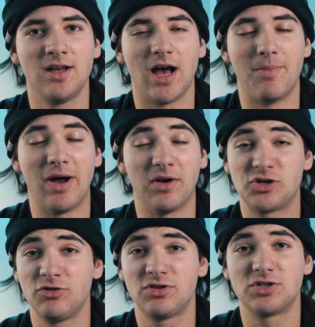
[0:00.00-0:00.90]
about a
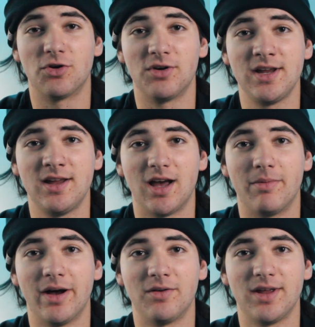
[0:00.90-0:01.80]
true story
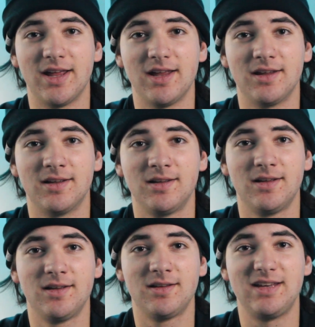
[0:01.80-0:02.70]
about a
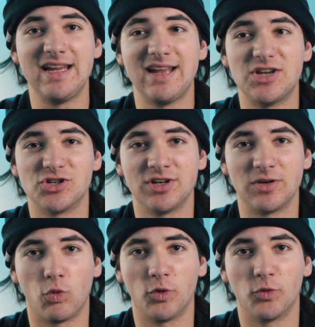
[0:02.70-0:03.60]
teenager
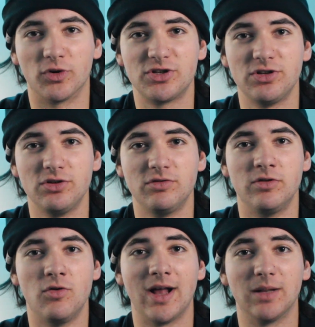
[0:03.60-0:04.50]
in World War II
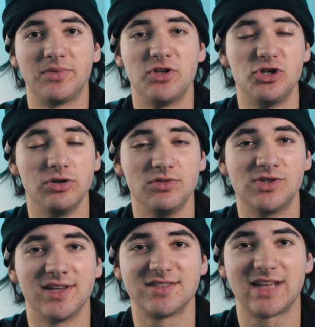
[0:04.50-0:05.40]
who helped
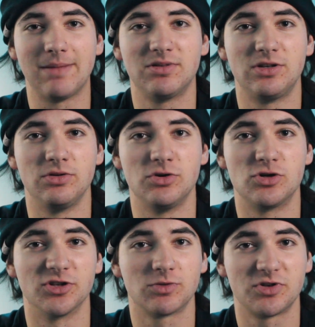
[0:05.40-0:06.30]
Jews escape to
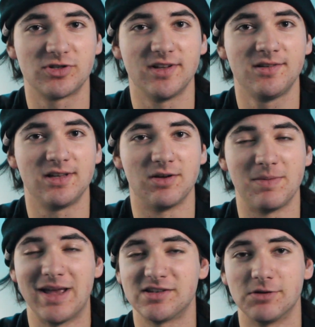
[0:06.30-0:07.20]
neutral Switzerland. He
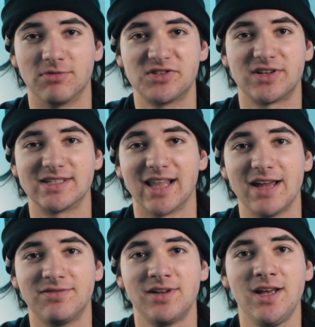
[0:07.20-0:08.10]
basically risked his
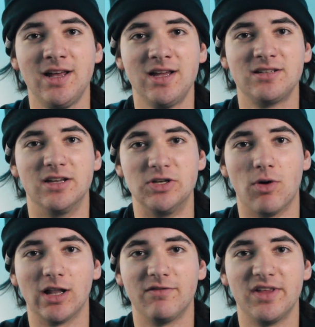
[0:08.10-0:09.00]
life to do
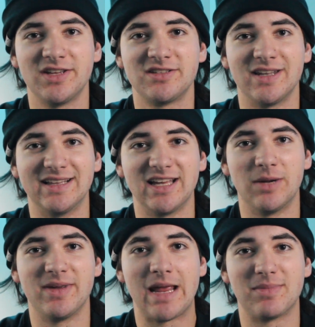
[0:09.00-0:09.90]
all of this, and then he
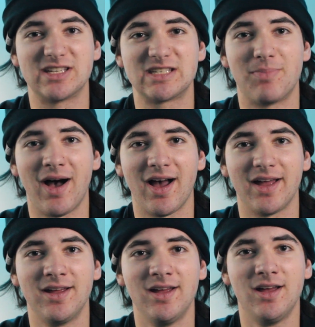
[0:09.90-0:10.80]
later became a spy.